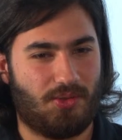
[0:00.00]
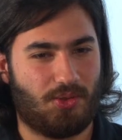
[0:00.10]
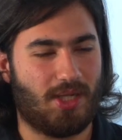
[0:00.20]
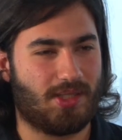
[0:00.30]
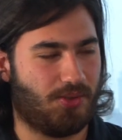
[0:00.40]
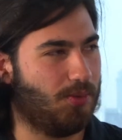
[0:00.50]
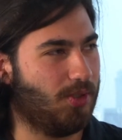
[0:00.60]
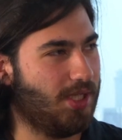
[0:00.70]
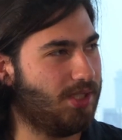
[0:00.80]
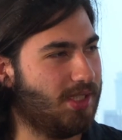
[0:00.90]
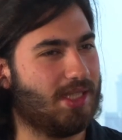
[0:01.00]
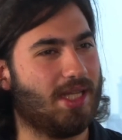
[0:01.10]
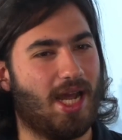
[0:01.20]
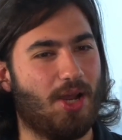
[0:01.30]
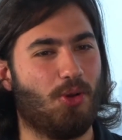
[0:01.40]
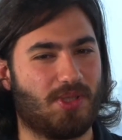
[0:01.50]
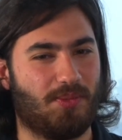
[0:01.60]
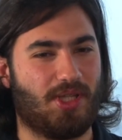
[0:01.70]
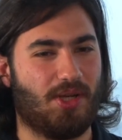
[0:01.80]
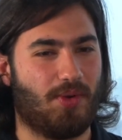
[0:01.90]
trials and tribulations, and then I hope
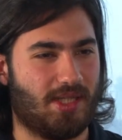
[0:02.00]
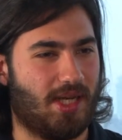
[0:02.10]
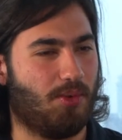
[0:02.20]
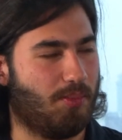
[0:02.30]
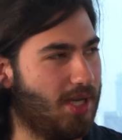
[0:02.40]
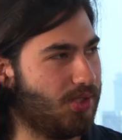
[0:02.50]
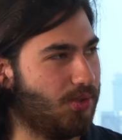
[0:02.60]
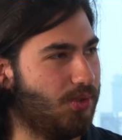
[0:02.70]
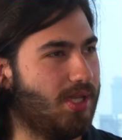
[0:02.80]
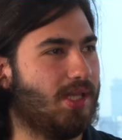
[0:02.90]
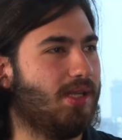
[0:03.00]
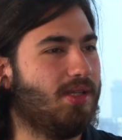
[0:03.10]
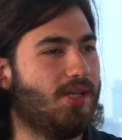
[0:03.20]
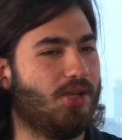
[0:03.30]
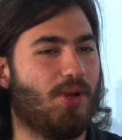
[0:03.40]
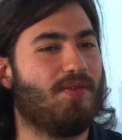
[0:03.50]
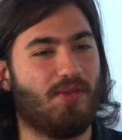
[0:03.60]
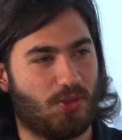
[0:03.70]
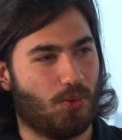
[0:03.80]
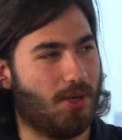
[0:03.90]
someone can resonate with my story, and then, you know, even
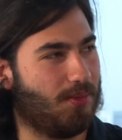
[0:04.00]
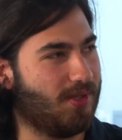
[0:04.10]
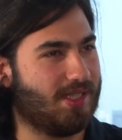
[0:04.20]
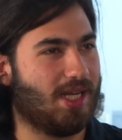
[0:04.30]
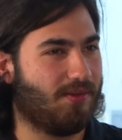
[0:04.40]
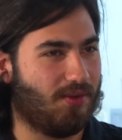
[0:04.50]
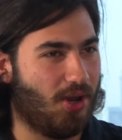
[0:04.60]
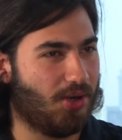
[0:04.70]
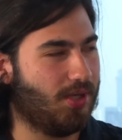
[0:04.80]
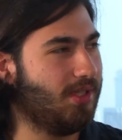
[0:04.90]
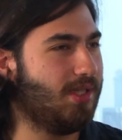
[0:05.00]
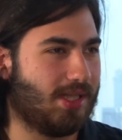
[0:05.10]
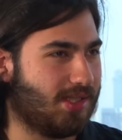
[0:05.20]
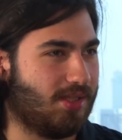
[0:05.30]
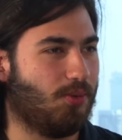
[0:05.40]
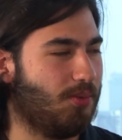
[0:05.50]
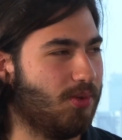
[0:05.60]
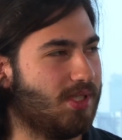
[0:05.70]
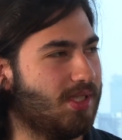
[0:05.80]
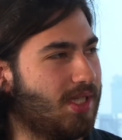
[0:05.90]
if it's one person out of 100, that's still one
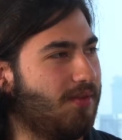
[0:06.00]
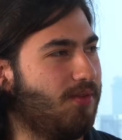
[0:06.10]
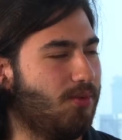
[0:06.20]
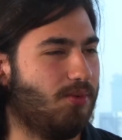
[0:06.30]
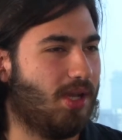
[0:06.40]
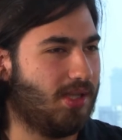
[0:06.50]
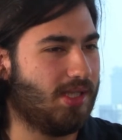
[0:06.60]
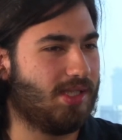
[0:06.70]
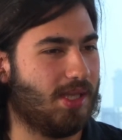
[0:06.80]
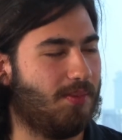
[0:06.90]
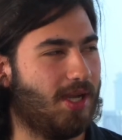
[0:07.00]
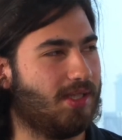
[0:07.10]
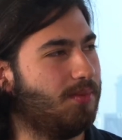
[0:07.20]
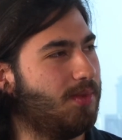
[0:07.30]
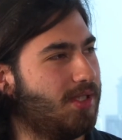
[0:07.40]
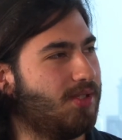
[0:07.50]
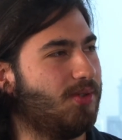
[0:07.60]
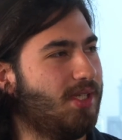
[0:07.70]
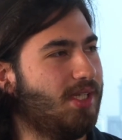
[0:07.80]
person's life you at least impacted a bit. So